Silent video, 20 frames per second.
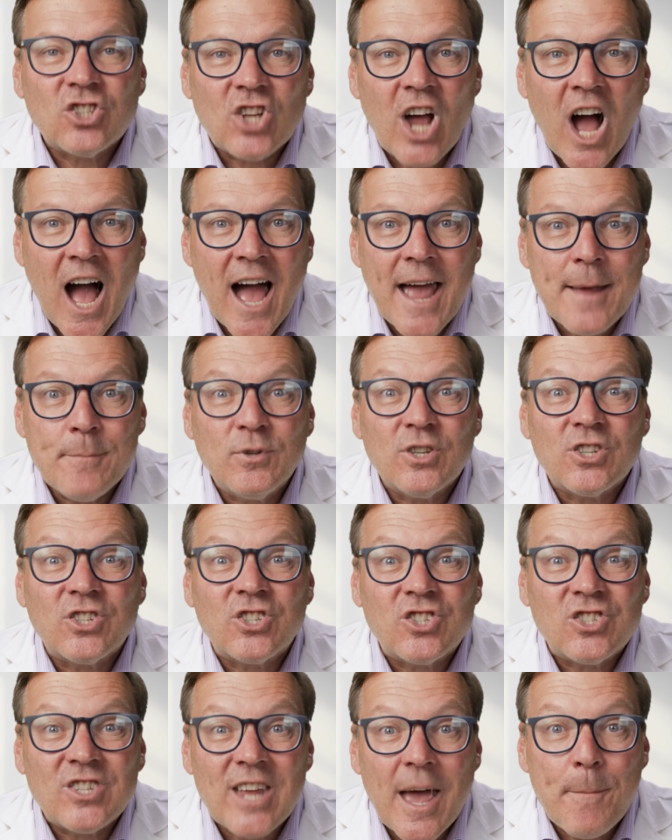time to
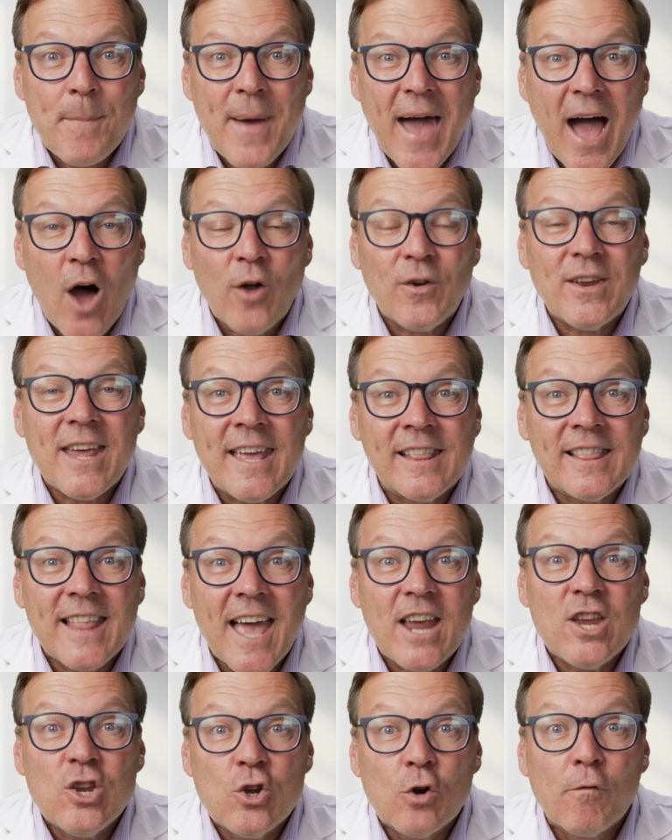step out and
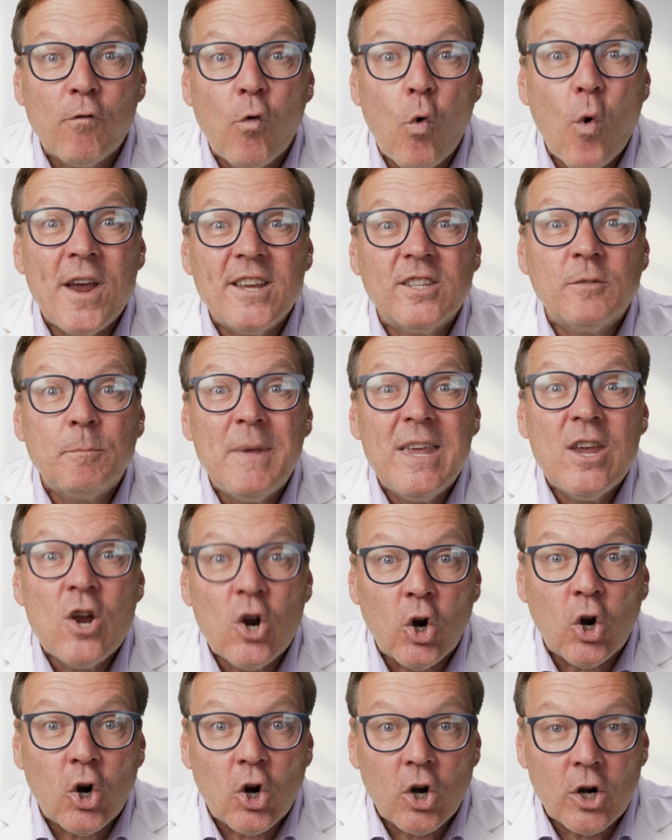let your voice be
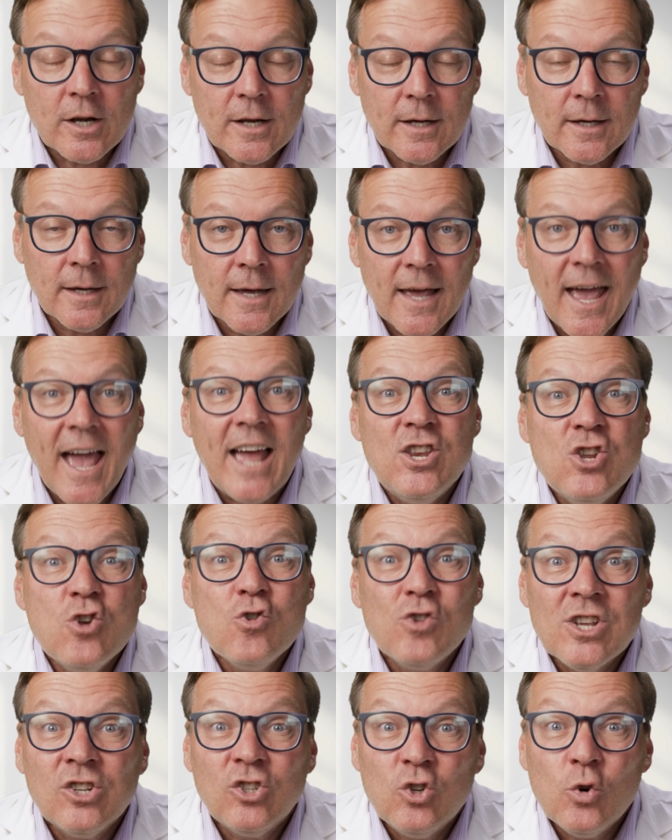heard. And you
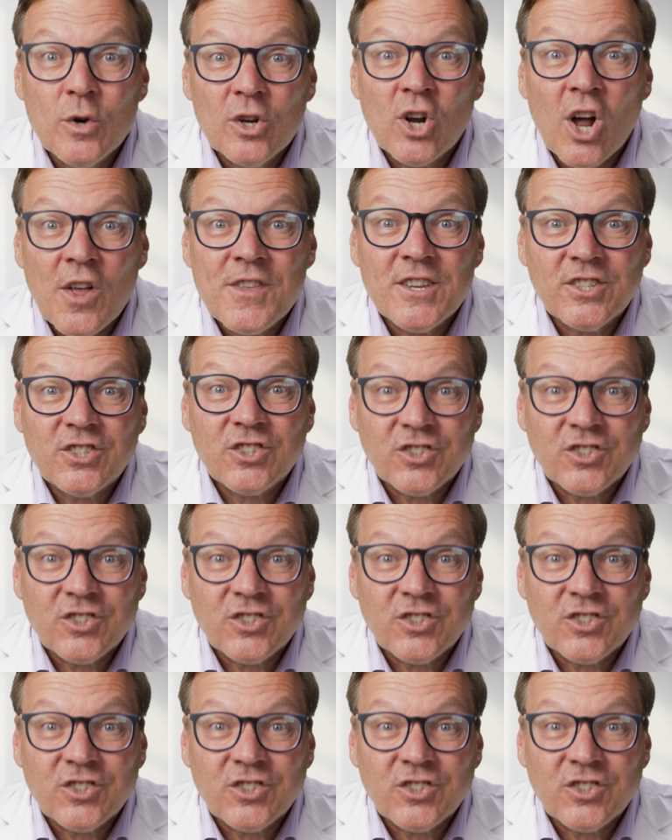can do it on this